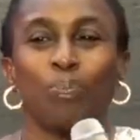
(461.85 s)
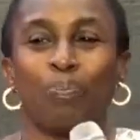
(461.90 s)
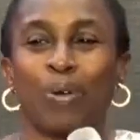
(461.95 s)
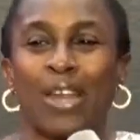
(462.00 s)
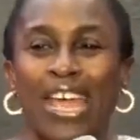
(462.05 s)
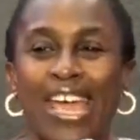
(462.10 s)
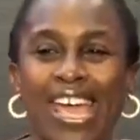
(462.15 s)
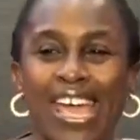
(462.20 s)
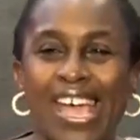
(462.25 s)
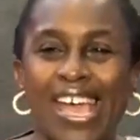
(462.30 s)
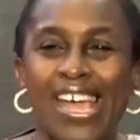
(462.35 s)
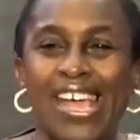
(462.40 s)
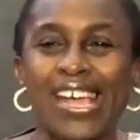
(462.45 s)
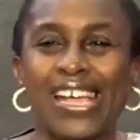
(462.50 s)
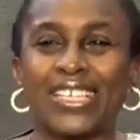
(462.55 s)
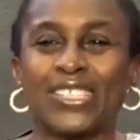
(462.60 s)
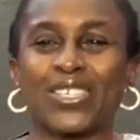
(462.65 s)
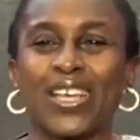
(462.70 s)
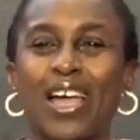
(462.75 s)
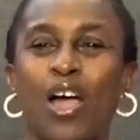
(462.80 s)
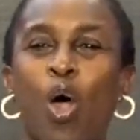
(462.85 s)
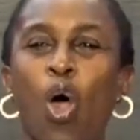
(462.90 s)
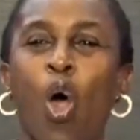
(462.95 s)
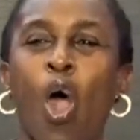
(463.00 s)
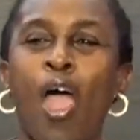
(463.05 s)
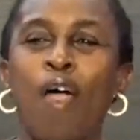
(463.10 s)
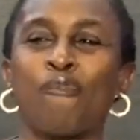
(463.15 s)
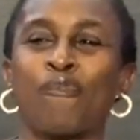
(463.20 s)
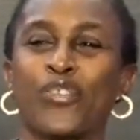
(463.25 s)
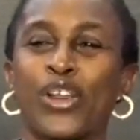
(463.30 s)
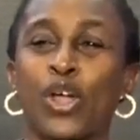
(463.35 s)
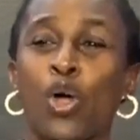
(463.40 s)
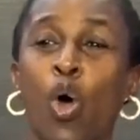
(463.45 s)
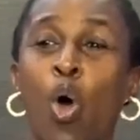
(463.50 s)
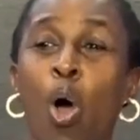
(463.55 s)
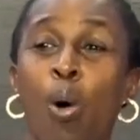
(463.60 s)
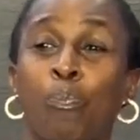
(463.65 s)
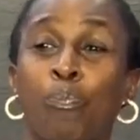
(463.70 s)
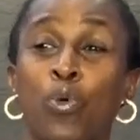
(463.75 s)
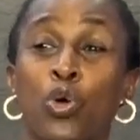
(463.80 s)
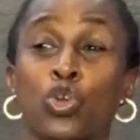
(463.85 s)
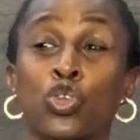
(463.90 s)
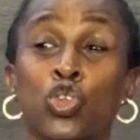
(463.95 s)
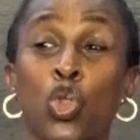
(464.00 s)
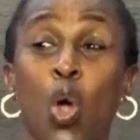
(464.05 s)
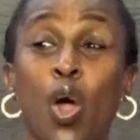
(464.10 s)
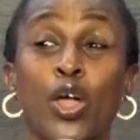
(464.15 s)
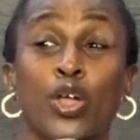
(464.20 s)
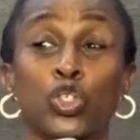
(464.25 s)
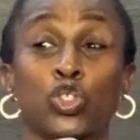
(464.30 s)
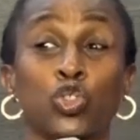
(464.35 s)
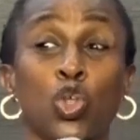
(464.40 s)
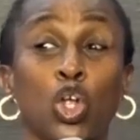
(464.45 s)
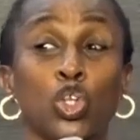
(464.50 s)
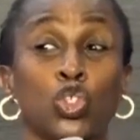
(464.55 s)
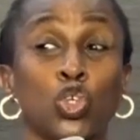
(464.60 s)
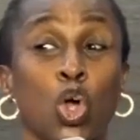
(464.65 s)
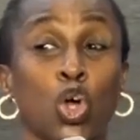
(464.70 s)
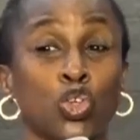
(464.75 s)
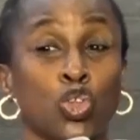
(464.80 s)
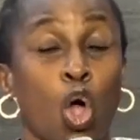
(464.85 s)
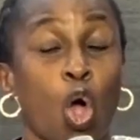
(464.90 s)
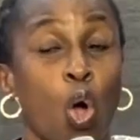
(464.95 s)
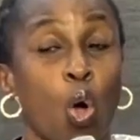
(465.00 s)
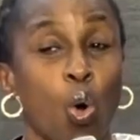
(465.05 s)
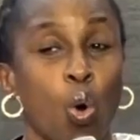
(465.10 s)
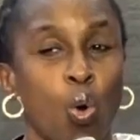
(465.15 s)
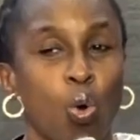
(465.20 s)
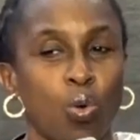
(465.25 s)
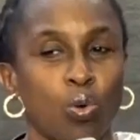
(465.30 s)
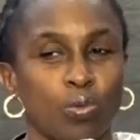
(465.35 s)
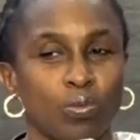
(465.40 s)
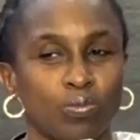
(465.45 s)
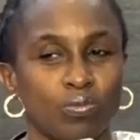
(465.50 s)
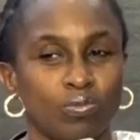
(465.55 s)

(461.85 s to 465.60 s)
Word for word: Please, every open door is not your door.